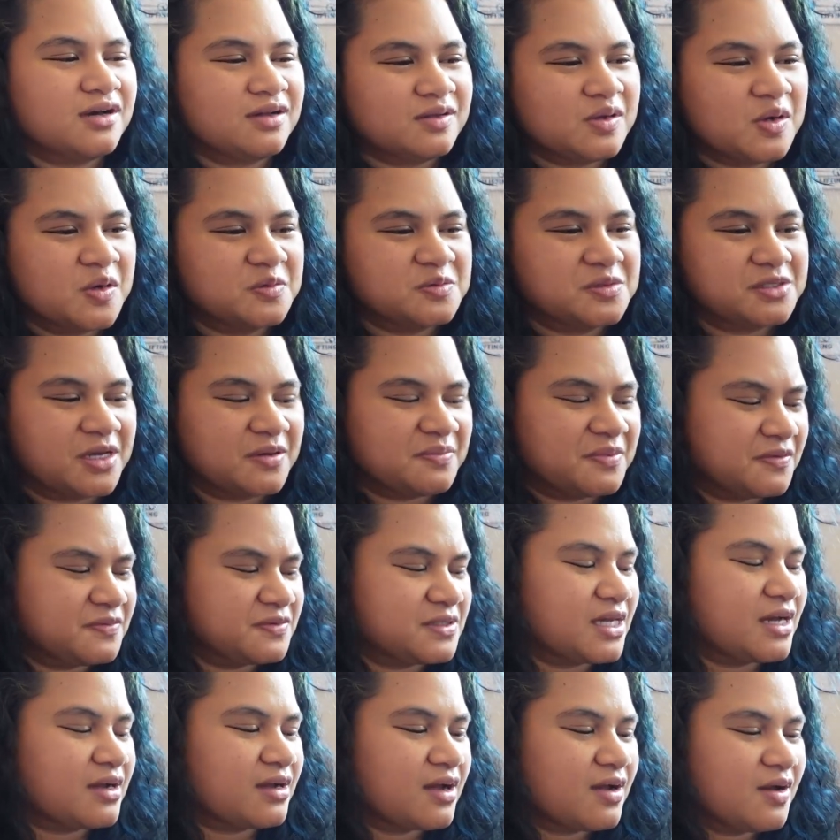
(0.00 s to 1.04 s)
hopes up. I
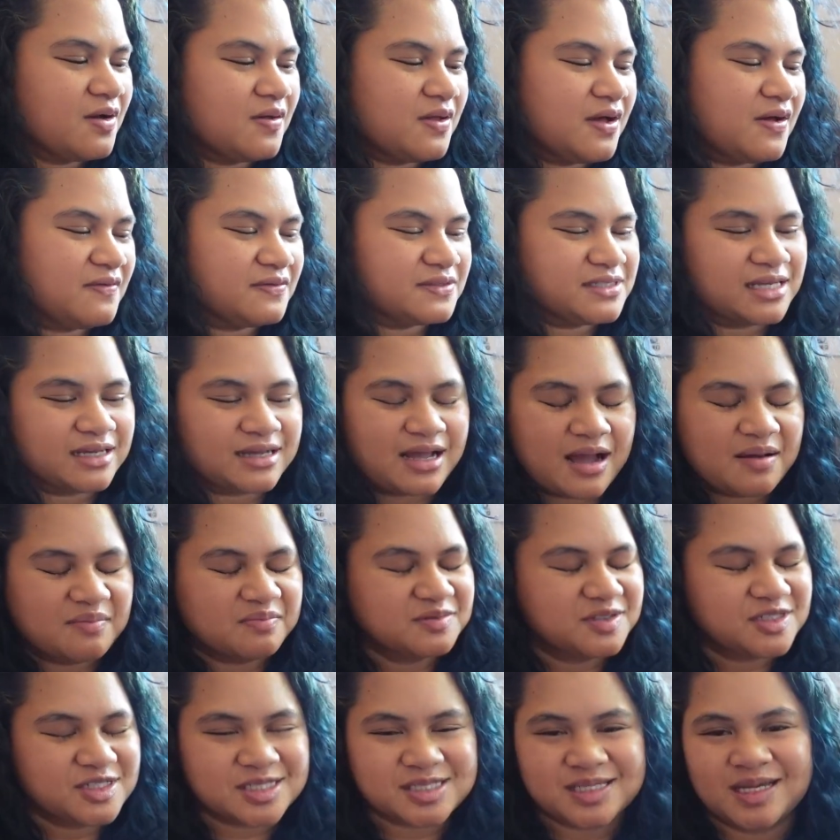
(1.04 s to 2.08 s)
was like, I'm
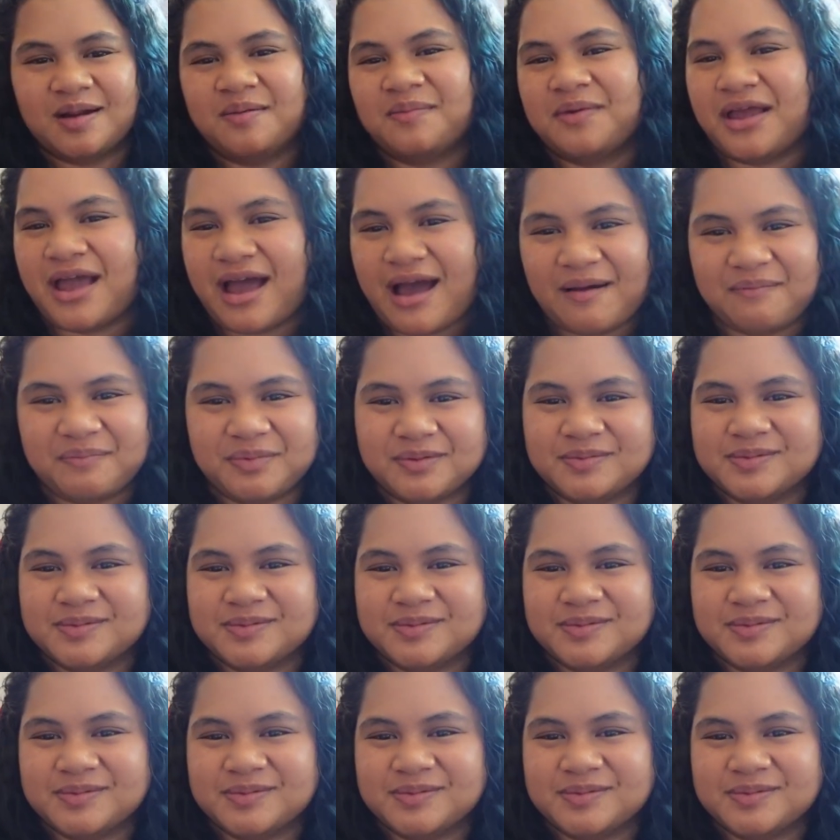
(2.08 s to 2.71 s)
just gonna be happy,